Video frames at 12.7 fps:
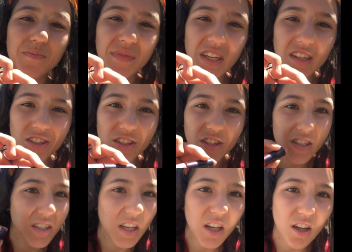And it's
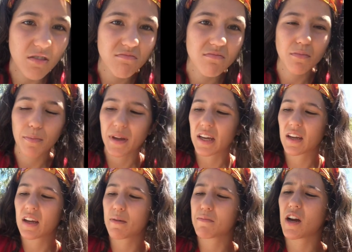just like a
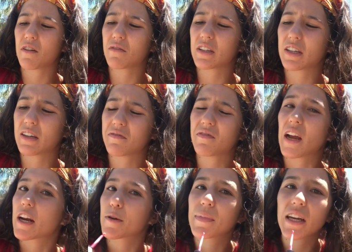pink. I'm not really a
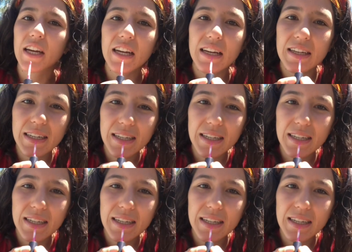fan of pink.